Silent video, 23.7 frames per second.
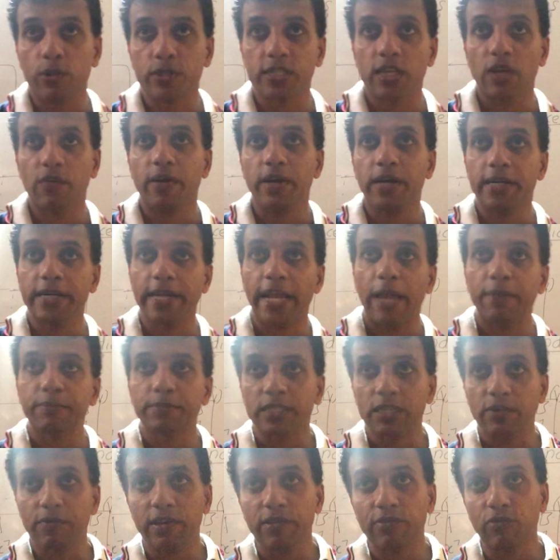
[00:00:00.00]
7 times
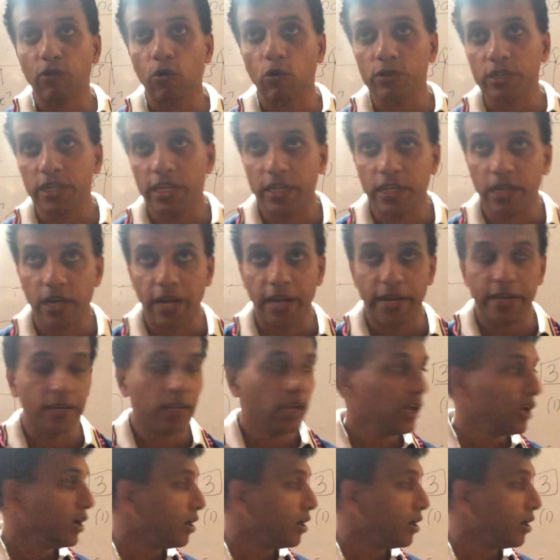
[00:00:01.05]
7, 49.